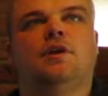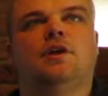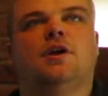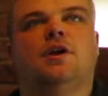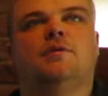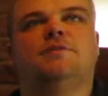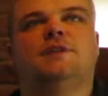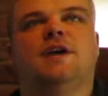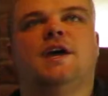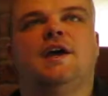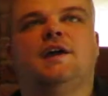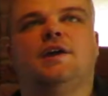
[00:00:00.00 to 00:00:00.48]

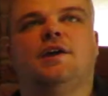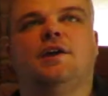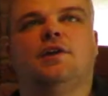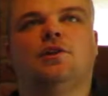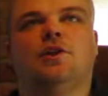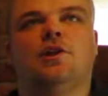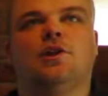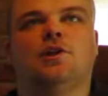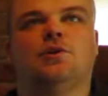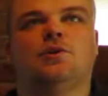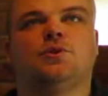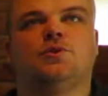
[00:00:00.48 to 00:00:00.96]
Obtaining a
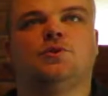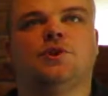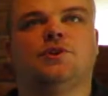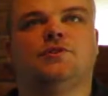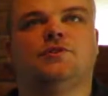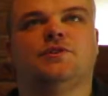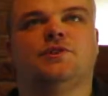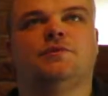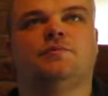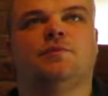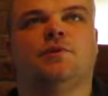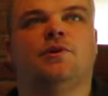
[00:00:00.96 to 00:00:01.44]
local
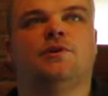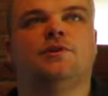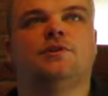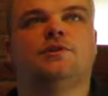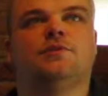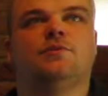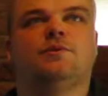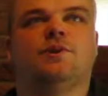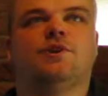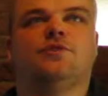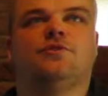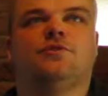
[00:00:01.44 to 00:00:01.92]
twitch
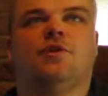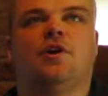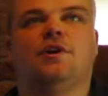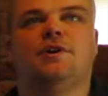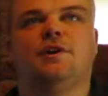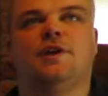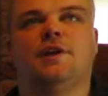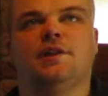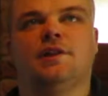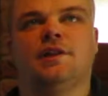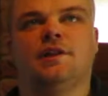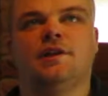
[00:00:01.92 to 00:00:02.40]
response when dry
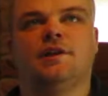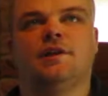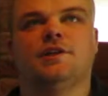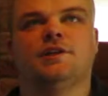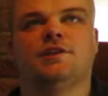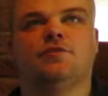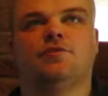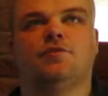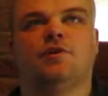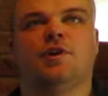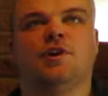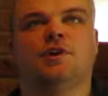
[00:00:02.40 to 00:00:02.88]
needling
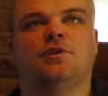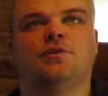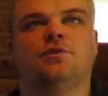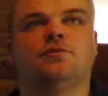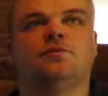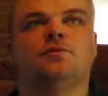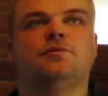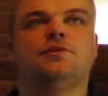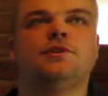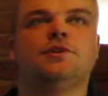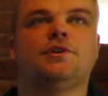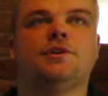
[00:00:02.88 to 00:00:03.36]
is
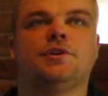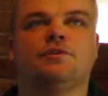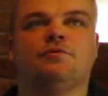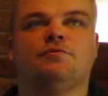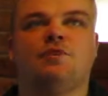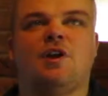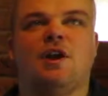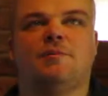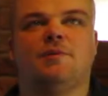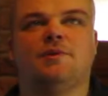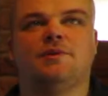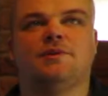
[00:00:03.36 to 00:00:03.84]
critical due to the
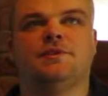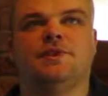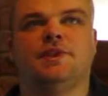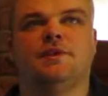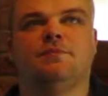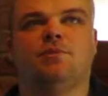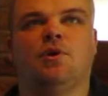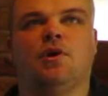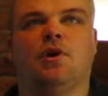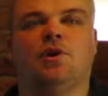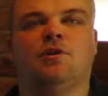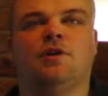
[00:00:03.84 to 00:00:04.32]
rapid
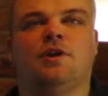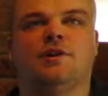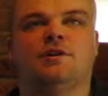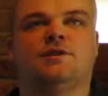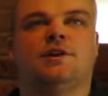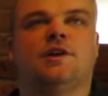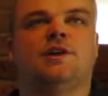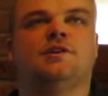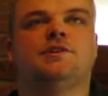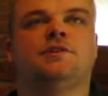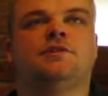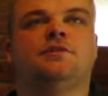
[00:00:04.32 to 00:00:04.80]

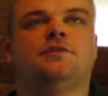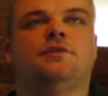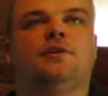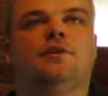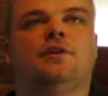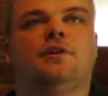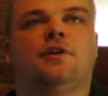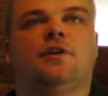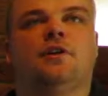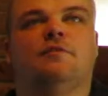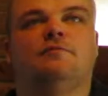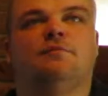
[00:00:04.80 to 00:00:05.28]
depolarization
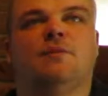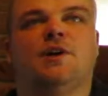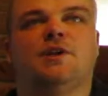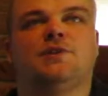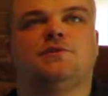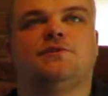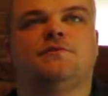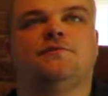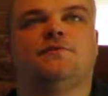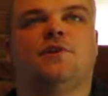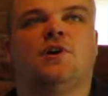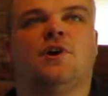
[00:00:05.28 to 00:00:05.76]
of
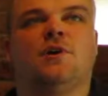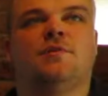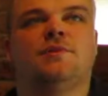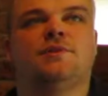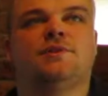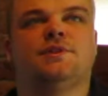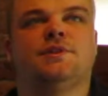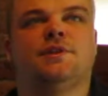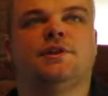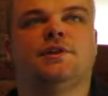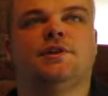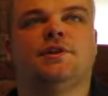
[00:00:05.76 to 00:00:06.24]
muscle
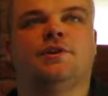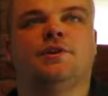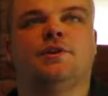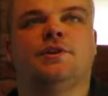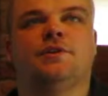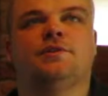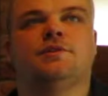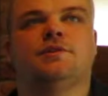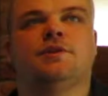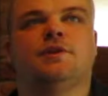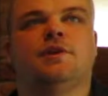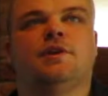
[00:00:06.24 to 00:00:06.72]
fibers that
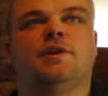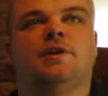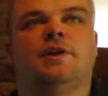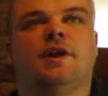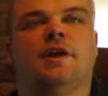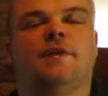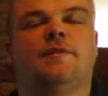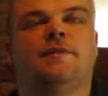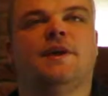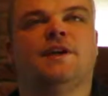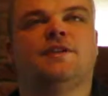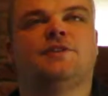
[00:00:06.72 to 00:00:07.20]
occurs
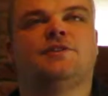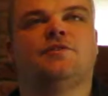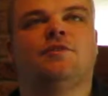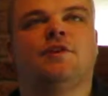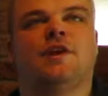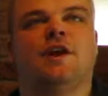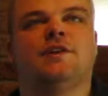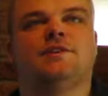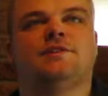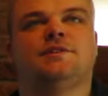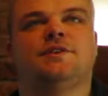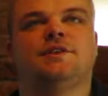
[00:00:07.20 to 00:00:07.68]
and thus
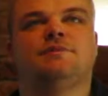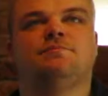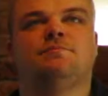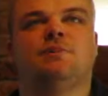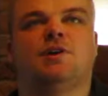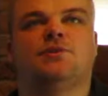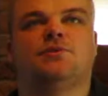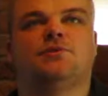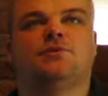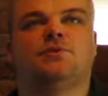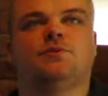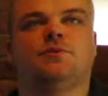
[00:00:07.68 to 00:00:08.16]
creates these
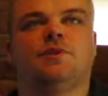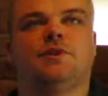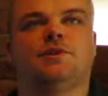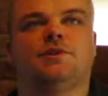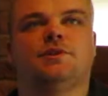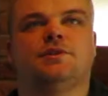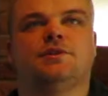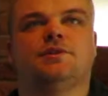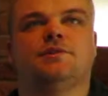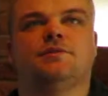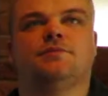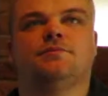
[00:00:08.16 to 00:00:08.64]
muscle
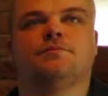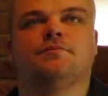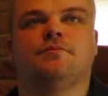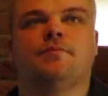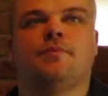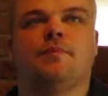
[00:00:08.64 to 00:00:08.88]
twitches.